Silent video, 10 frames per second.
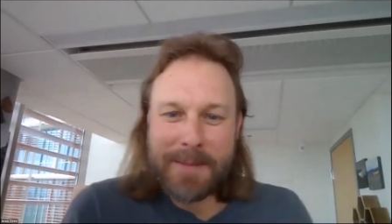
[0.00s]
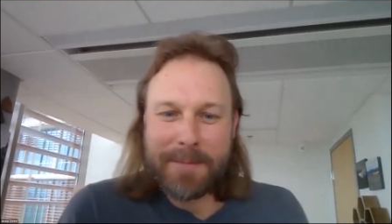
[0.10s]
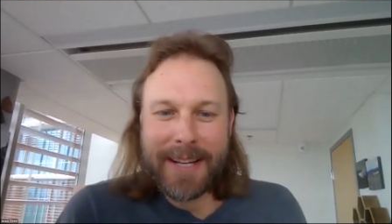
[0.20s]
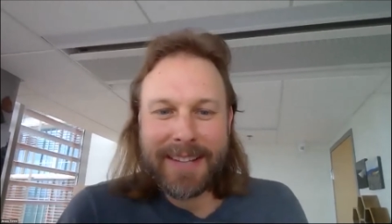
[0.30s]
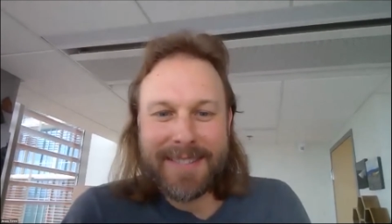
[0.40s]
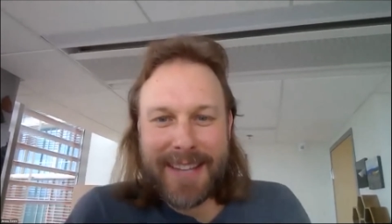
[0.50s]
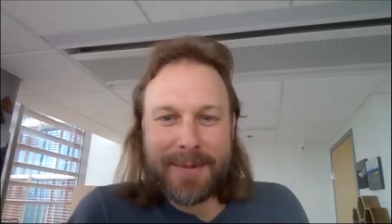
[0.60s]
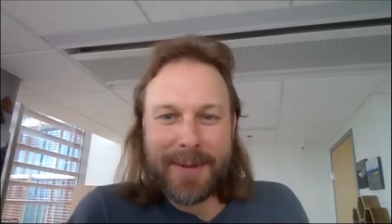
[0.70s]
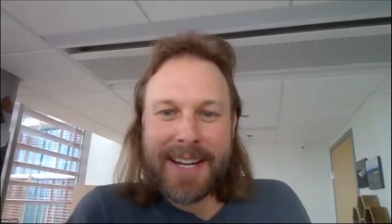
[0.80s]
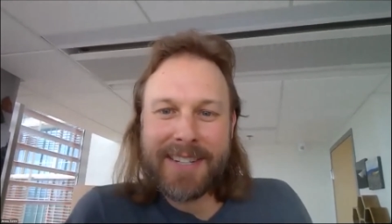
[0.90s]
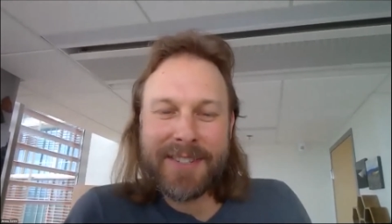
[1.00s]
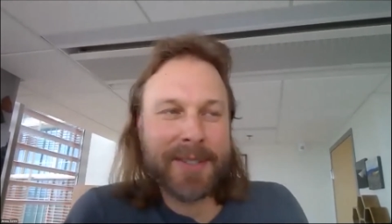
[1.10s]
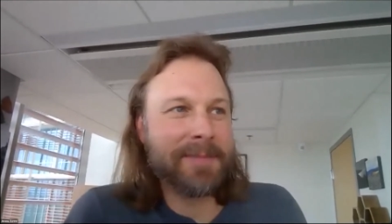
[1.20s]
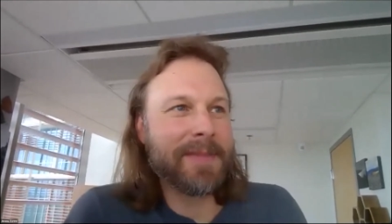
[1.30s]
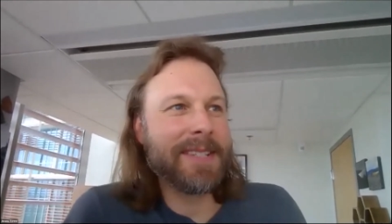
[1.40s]
that's what I
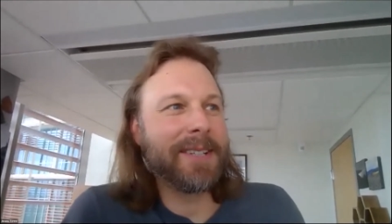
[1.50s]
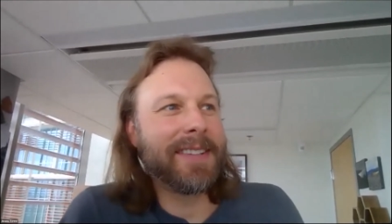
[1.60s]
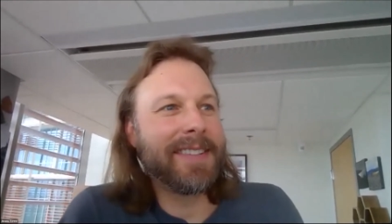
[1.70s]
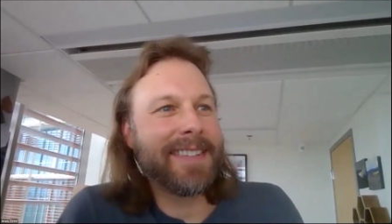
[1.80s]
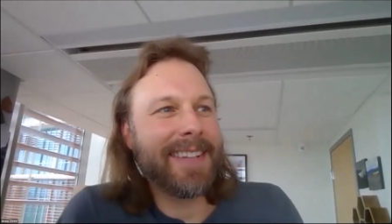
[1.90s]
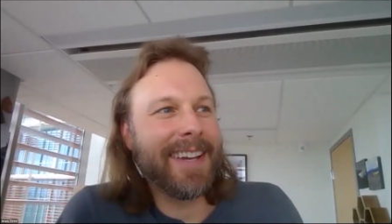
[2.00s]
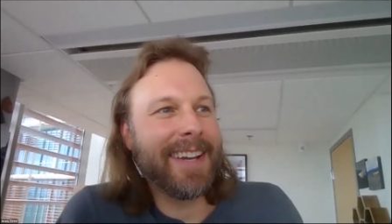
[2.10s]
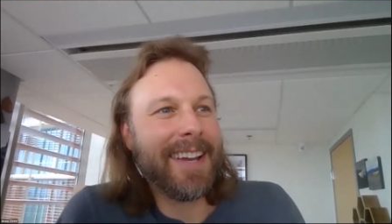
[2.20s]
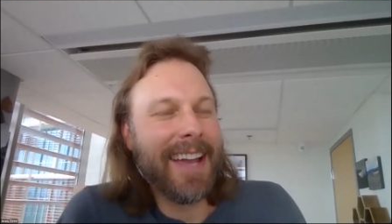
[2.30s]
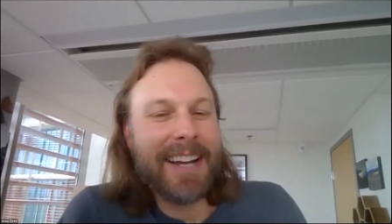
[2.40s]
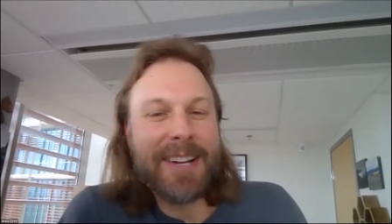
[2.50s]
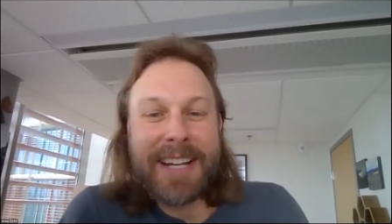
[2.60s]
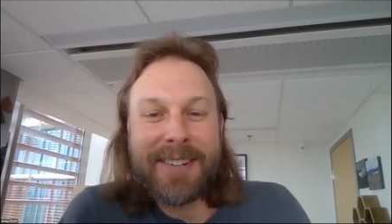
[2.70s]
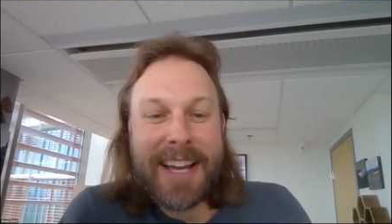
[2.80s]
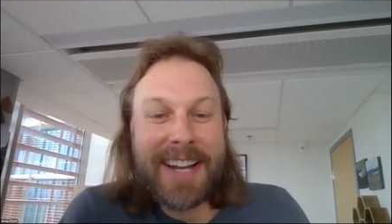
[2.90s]
enjoy. So it's, and you
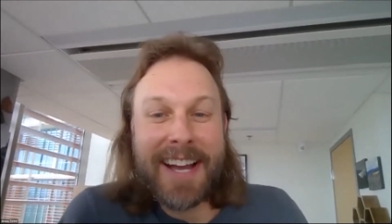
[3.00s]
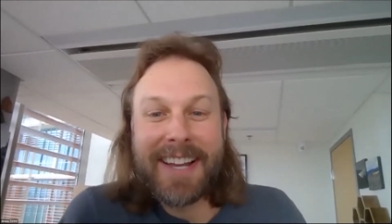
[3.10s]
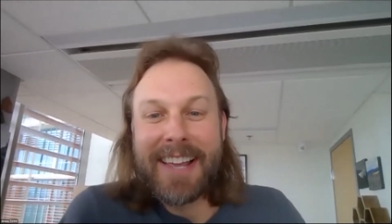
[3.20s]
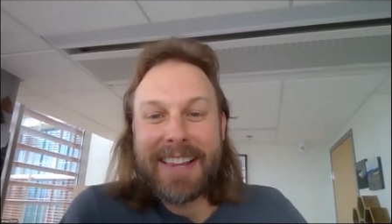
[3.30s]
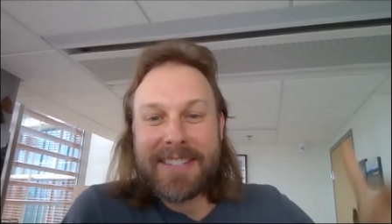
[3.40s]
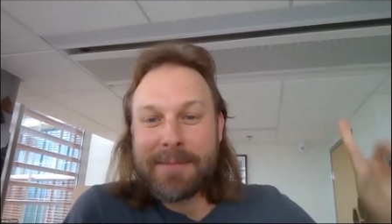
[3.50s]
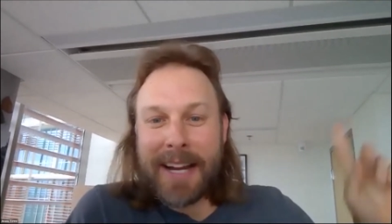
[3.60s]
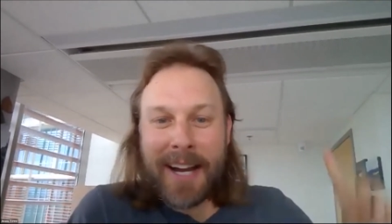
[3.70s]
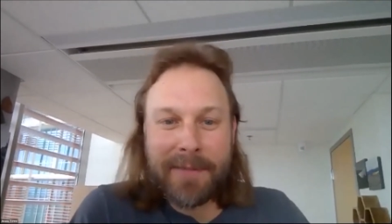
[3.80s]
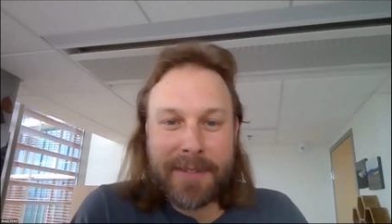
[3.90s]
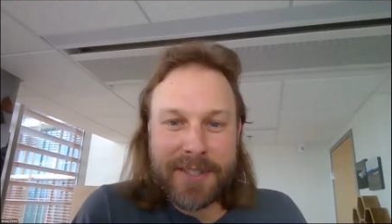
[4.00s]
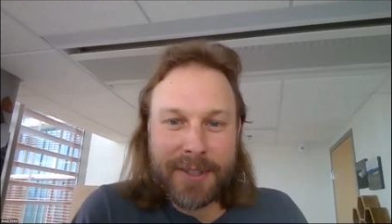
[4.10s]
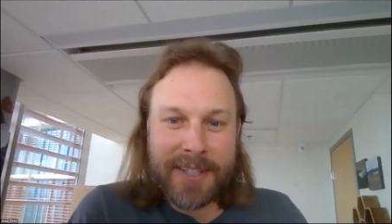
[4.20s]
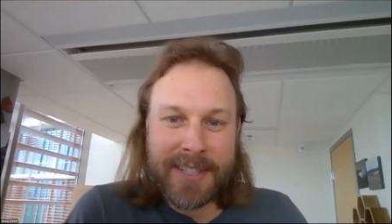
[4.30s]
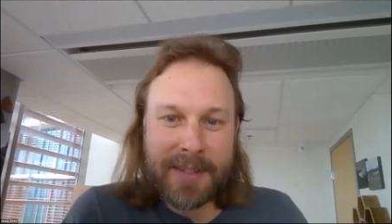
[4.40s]
can hear that, that's in my office
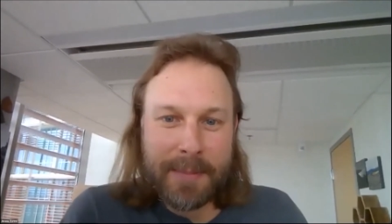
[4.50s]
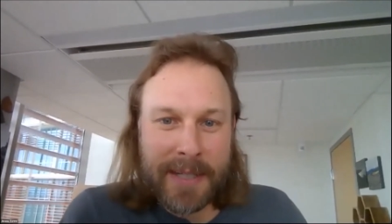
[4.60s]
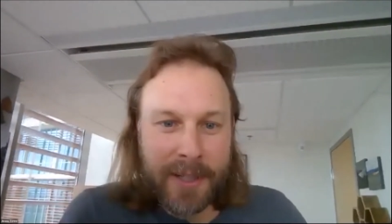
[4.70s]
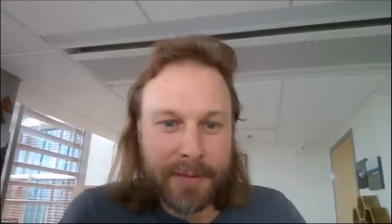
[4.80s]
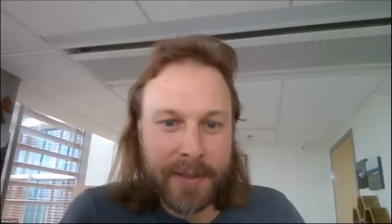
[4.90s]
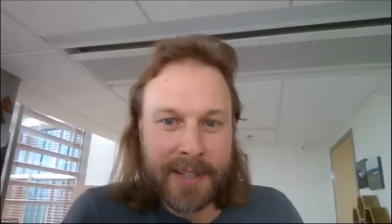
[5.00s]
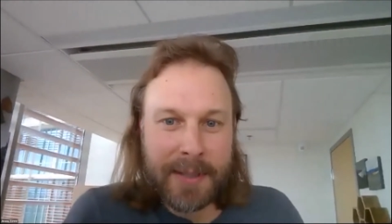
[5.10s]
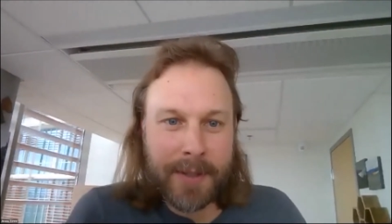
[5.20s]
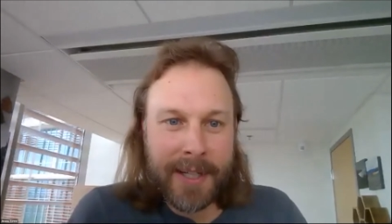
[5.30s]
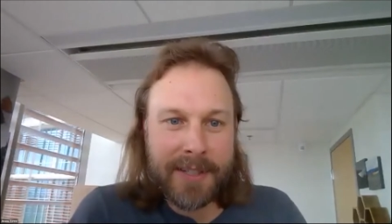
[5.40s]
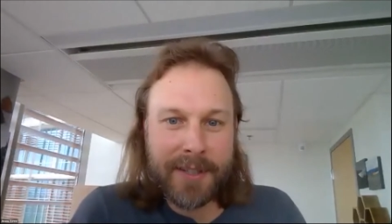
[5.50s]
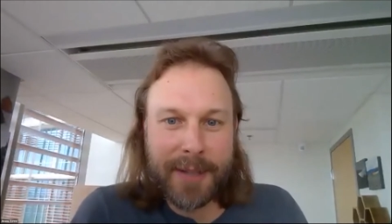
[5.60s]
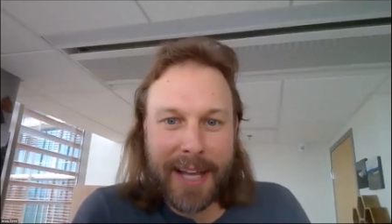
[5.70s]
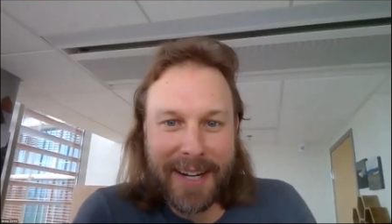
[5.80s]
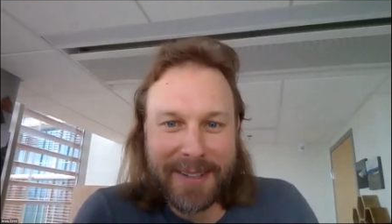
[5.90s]
too. I just have to be careful not to play it too
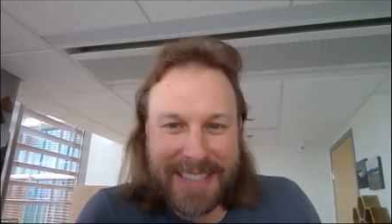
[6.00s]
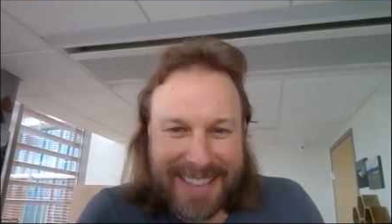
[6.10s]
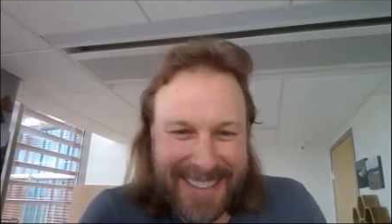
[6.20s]
loud.